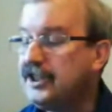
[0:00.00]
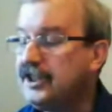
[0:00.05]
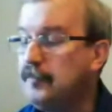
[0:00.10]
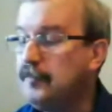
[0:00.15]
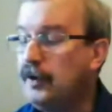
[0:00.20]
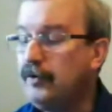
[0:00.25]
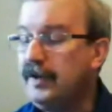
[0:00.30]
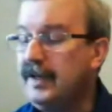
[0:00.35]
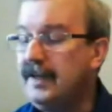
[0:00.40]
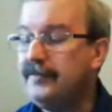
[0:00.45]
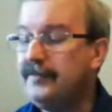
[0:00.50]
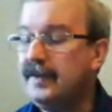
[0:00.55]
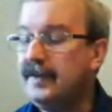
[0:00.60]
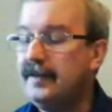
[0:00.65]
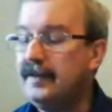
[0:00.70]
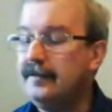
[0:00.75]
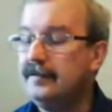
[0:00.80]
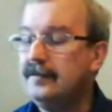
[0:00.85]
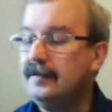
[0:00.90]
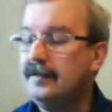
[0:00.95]
And then tomorrow
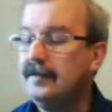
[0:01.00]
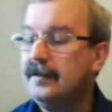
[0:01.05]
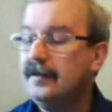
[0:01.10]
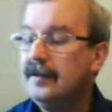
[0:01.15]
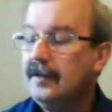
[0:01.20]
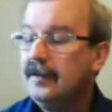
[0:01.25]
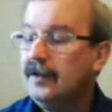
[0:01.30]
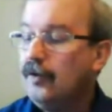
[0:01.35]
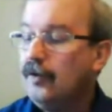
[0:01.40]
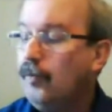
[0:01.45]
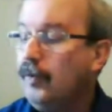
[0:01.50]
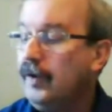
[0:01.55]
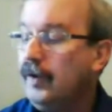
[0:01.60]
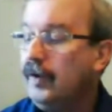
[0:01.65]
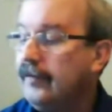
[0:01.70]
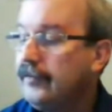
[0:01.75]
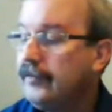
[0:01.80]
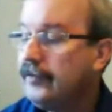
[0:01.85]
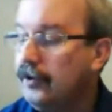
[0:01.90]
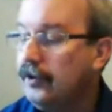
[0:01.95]
evening,
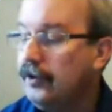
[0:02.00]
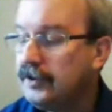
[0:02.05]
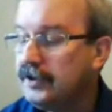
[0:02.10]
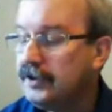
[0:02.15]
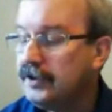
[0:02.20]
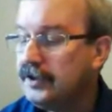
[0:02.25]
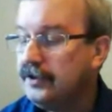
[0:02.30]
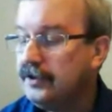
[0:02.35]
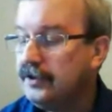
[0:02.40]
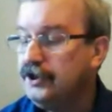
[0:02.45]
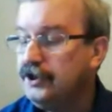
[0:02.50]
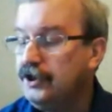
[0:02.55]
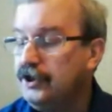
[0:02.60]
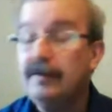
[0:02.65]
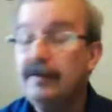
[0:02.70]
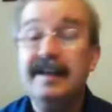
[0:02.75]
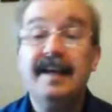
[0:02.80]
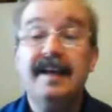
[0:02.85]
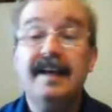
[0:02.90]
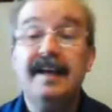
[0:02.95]
we have got
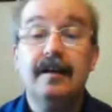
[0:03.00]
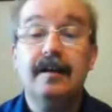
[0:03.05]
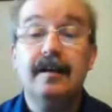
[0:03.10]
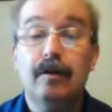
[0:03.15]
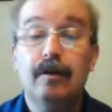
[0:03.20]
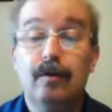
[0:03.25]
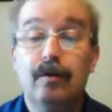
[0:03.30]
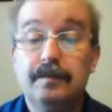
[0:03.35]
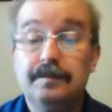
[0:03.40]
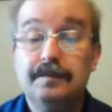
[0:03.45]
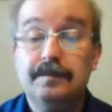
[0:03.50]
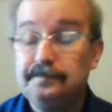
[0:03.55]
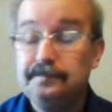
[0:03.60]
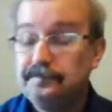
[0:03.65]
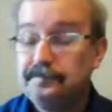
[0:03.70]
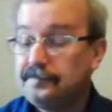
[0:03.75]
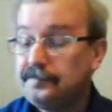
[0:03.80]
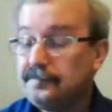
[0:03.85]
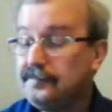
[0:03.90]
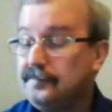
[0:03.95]
Julie Hagan-Lowe,
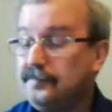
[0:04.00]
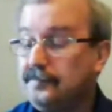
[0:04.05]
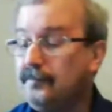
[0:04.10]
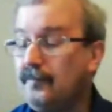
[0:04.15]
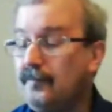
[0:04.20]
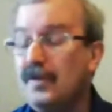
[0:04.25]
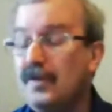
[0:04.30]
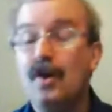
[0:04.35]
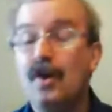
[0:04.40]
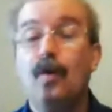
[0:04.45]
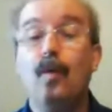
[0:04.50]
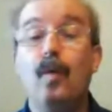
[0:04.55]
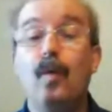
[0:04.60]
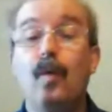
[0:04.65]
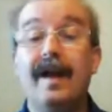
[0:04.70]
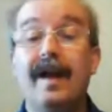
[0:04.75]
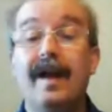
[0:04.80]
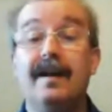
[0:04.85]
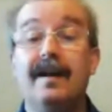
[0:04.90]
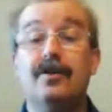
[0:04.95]

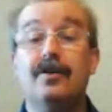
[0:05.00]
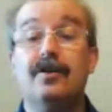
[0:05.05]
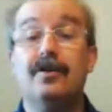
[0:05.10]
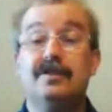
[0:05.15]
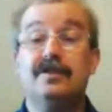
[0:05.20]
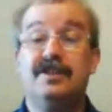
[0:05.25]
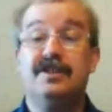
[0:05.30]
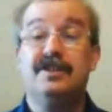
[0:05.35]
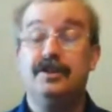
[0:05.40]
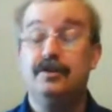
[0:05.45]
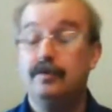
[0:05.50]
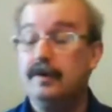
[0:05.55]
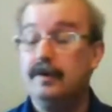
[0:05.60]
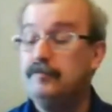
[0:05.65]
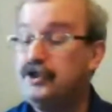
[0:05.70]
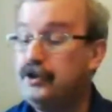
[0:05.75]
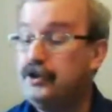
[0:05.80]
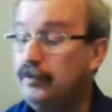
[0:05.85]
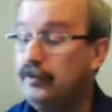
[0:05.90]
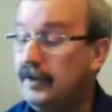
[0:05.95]
well known to
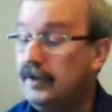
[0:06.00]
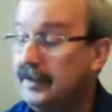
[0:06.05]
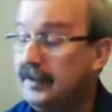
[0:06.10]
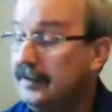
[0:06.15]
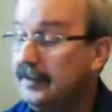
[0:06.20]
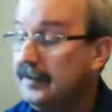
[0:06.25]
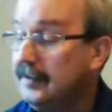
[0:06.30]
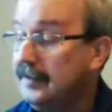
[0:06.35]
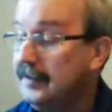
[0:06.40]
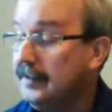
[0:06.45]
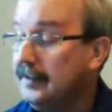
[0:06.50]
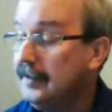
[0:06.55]
you, I'm sure.